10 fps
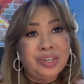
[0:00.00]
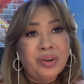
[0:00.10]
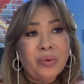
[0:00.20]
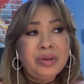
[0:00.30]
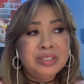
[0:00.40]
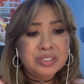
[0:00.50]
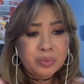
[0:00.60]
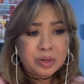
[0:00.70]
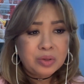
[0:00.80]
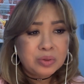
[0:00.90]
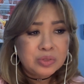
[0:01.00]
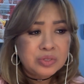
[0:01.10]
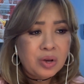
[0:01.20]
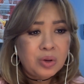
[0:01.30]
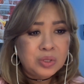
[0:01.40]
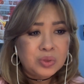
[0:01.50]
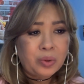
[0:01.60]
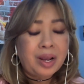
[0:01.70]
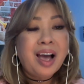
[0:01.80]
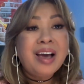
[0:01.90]
You know, it's one of those songs
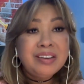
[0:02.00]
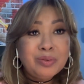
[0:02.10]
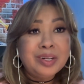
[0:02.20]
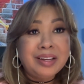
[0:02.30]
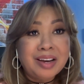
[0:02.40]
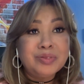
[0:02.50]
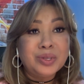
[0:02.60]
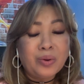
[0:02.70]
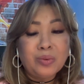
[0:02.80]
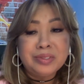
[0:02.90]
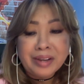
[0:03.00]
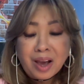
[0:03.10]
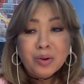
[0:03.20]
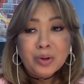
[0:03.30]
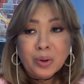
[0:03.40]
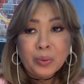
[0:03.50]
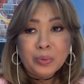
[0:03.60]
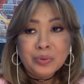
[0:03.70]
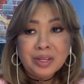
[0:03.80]
where I really have to go download